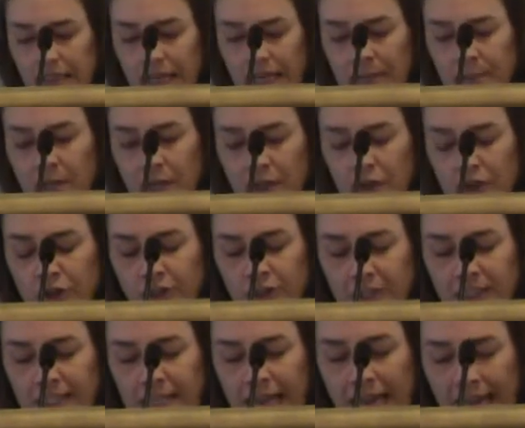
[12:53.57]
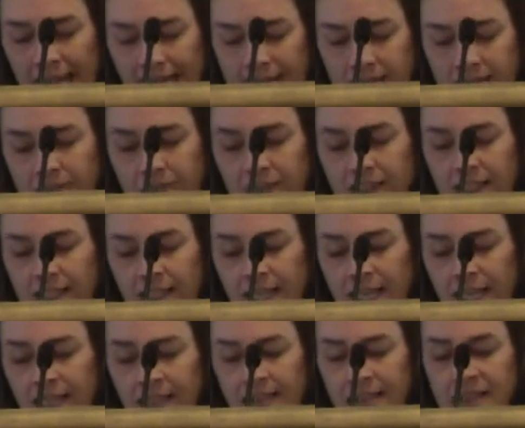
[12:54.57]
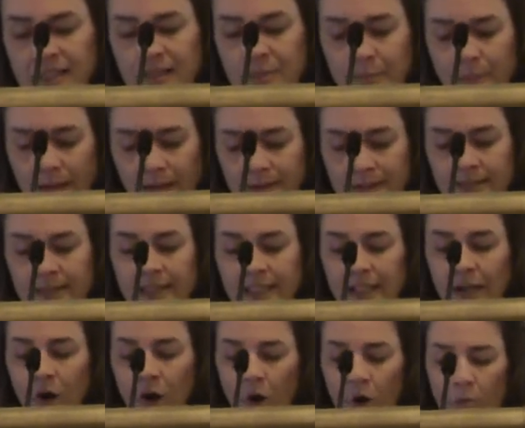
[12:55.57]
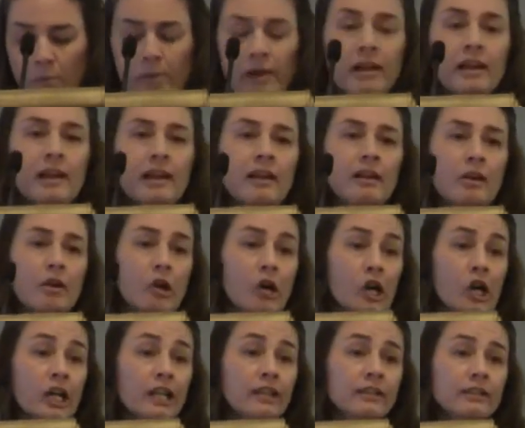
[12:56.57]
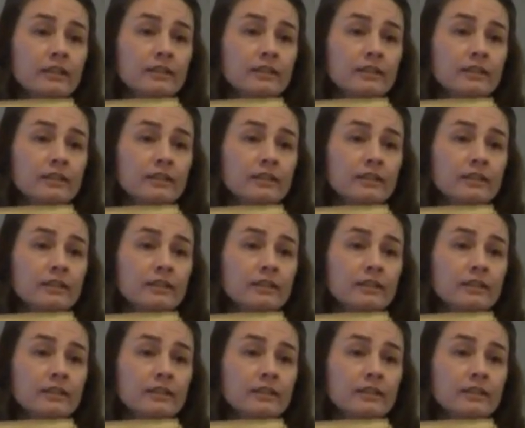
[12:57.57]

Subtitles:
I'm not good at actively and expectantly hoping in God.